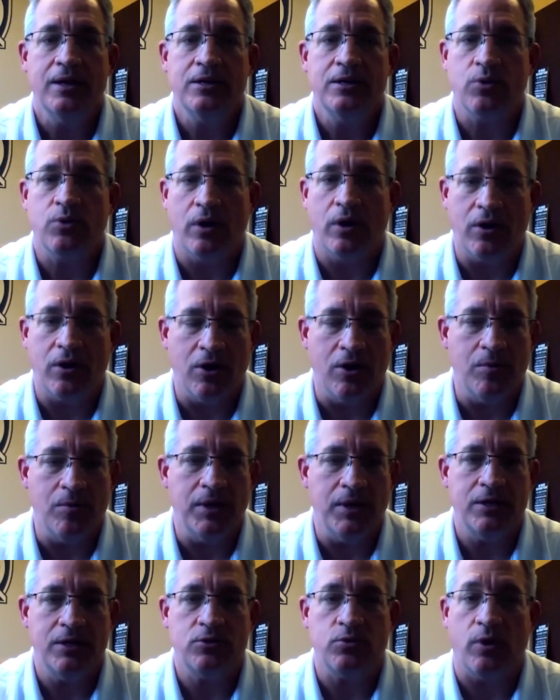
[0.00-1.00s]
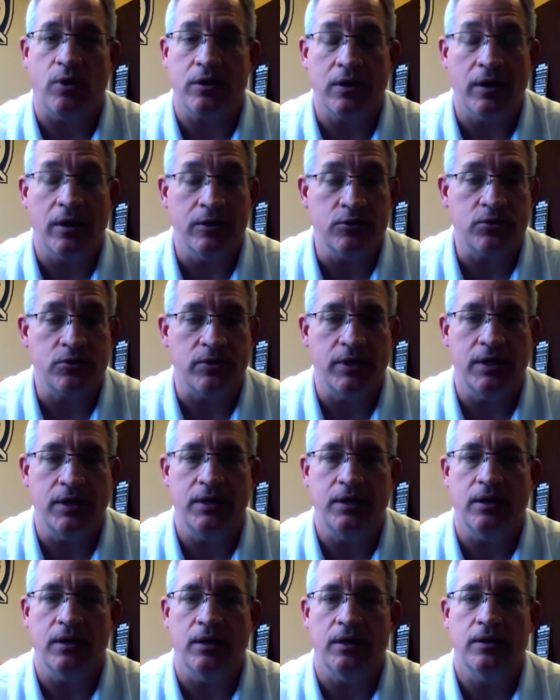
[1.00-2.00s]
to our Army, to our
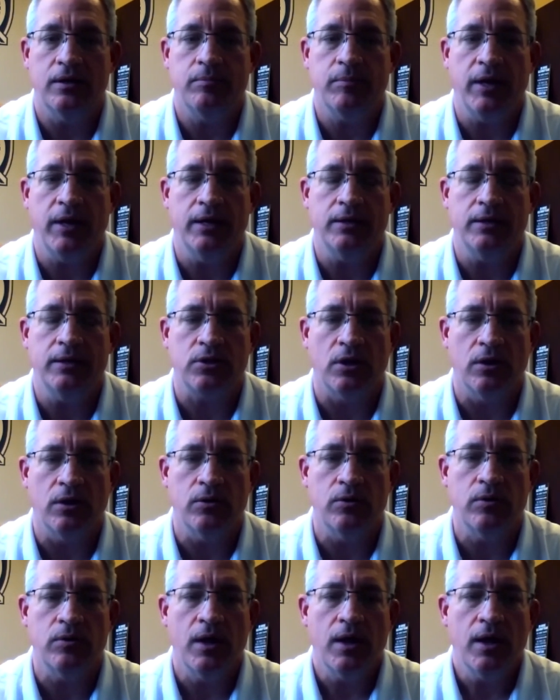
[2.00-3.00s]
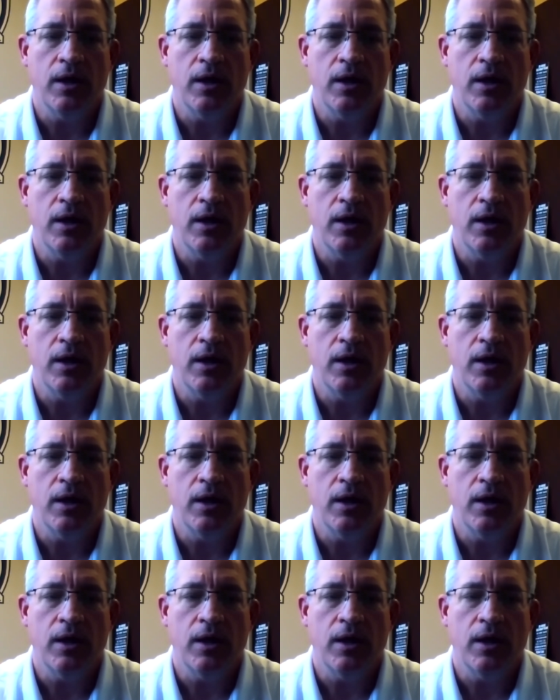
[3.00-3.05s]
country. Um, and so